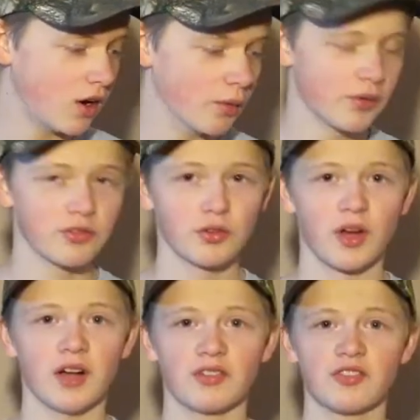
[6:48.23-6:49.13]
We've still
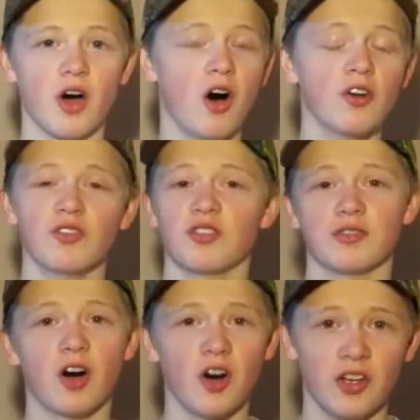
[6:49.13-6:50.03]
got tons
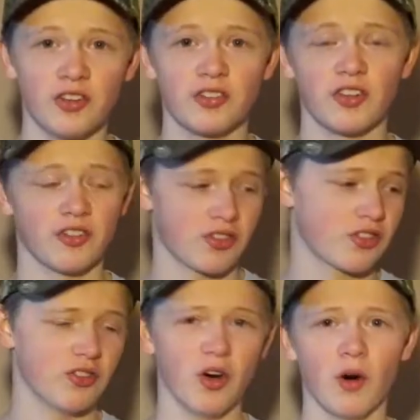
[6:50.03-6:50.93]
of ice and
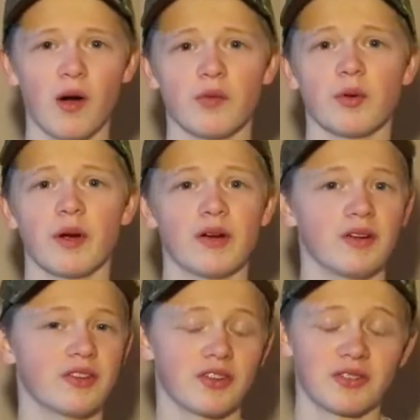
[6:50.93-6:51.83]
snow everywhere, and
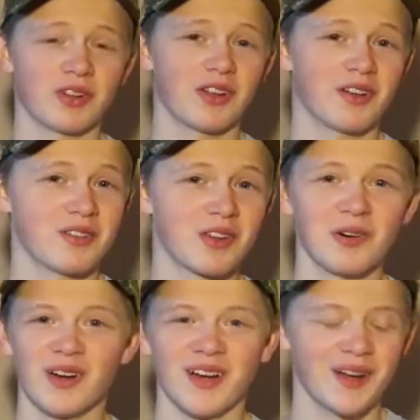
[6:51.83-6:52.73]
it doesn't look like it's
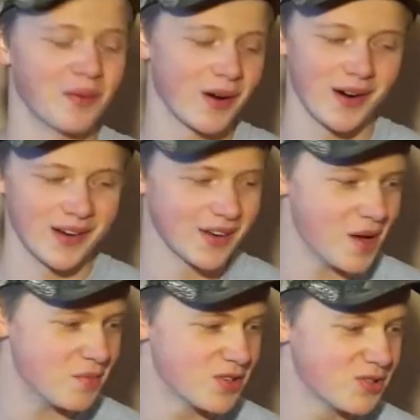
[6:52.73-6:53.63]
going anywhere
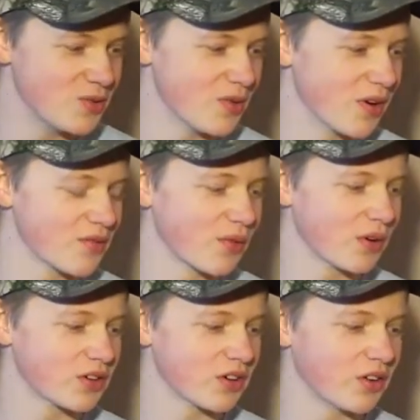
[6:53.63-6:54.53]
anytime soon,
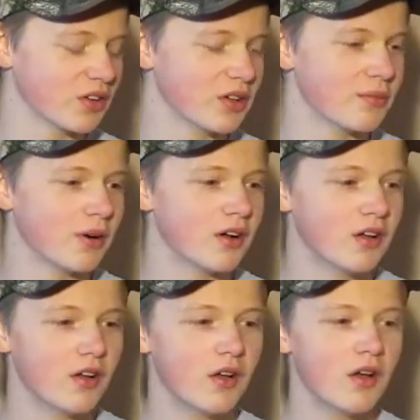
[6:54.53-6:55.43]
unfortunately, but
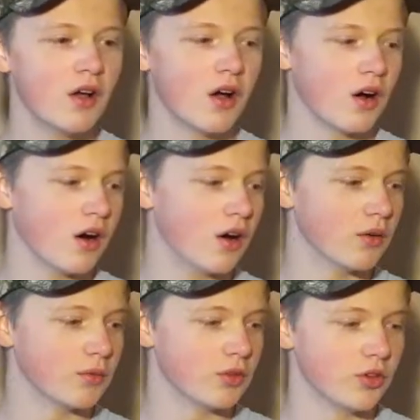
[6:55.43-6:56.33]

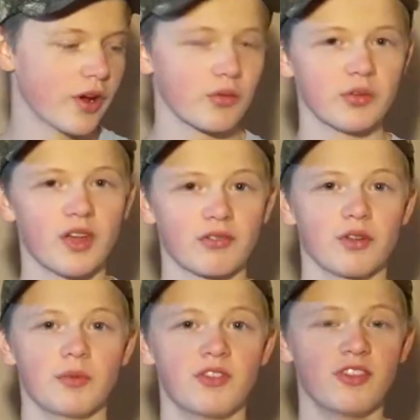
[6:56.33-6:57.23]
you guys will
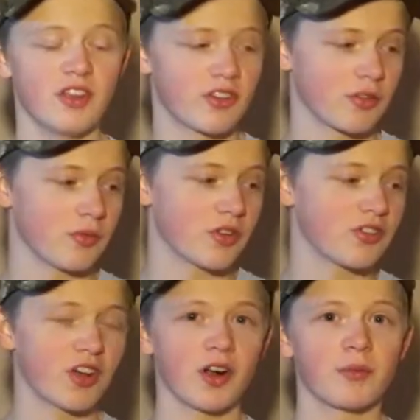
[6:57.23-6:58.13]
definitely be seeing some of these
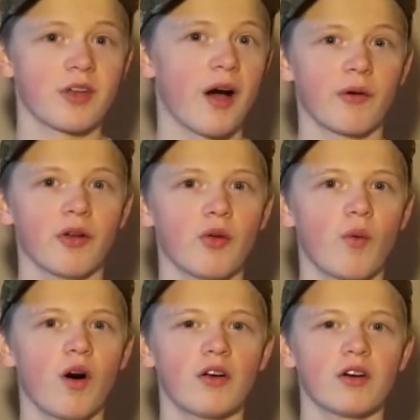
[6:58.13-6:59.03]
setups out on the
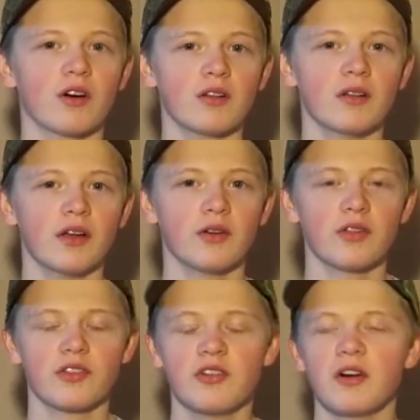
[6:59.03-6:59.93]
water later
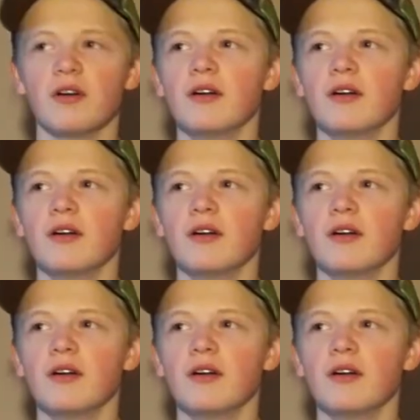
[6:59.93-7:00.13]
this year.